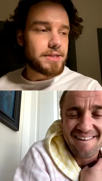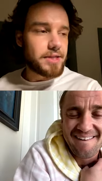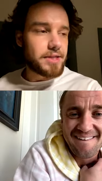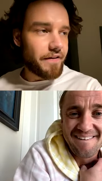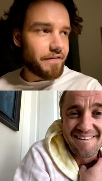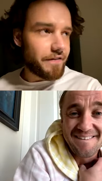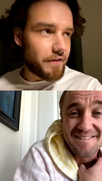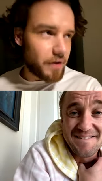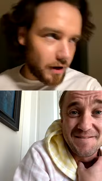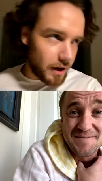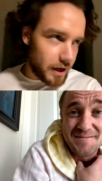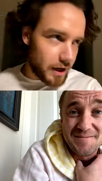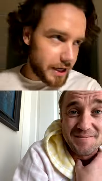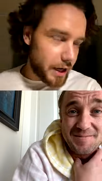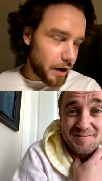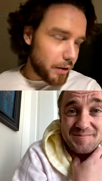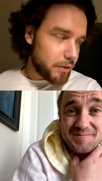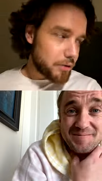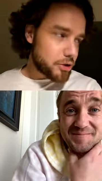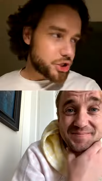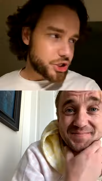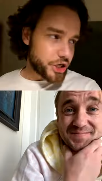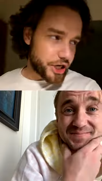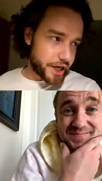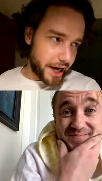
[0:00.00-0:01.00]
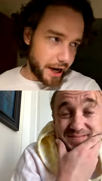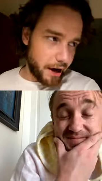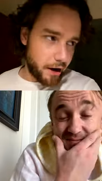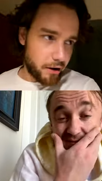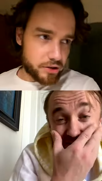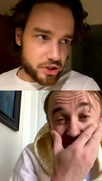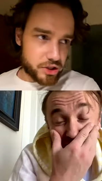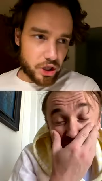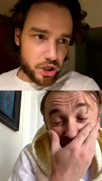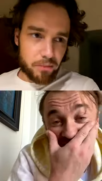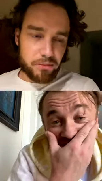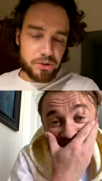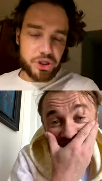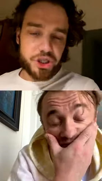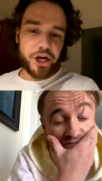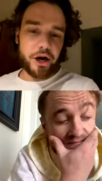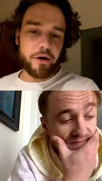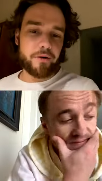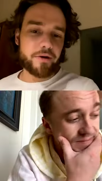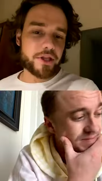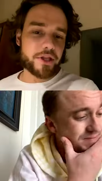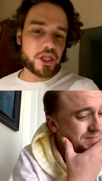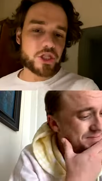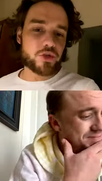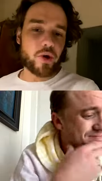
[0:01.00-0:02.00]
Speaker 1: definitely go and check out Tom's
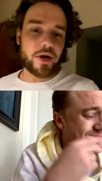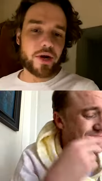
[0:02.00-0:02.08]
show on the